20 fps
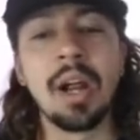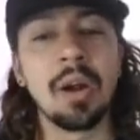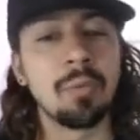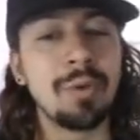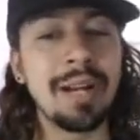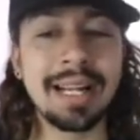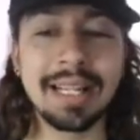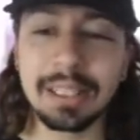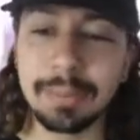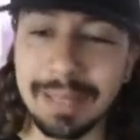
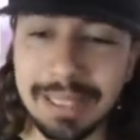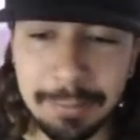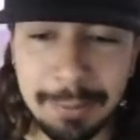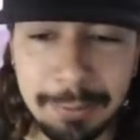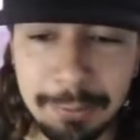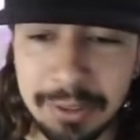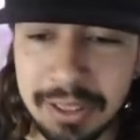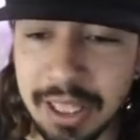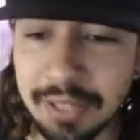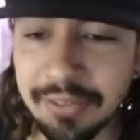Really expected
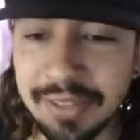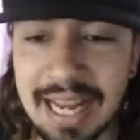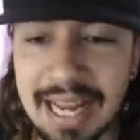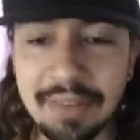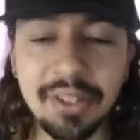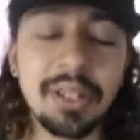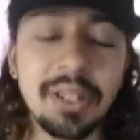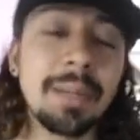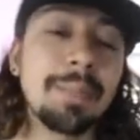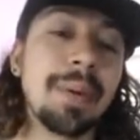people to go for
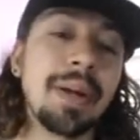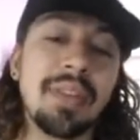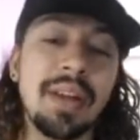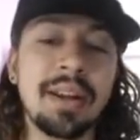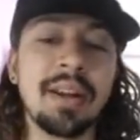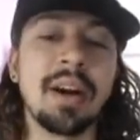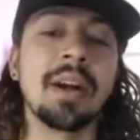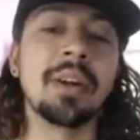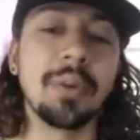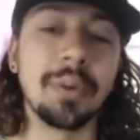Calvert-Lewin, but
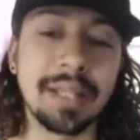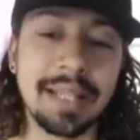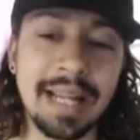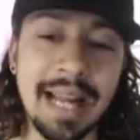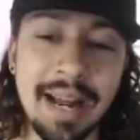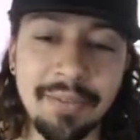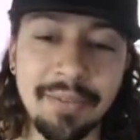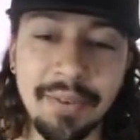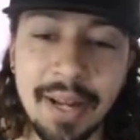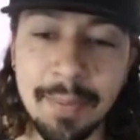then I already
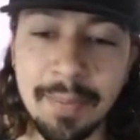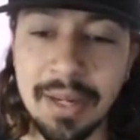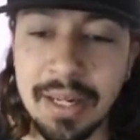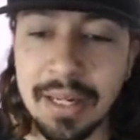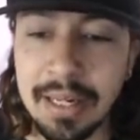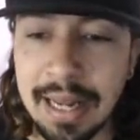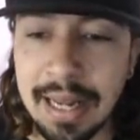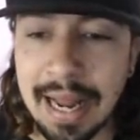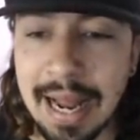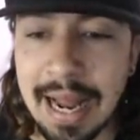have him.
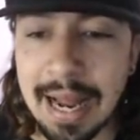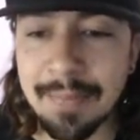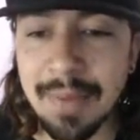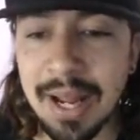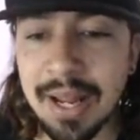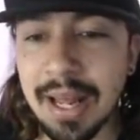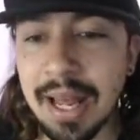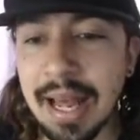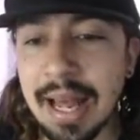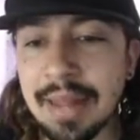
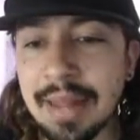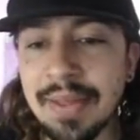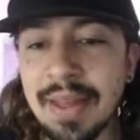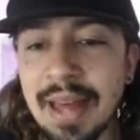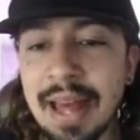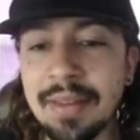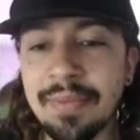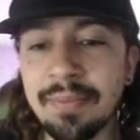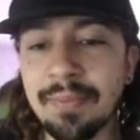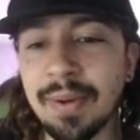And
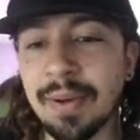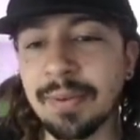then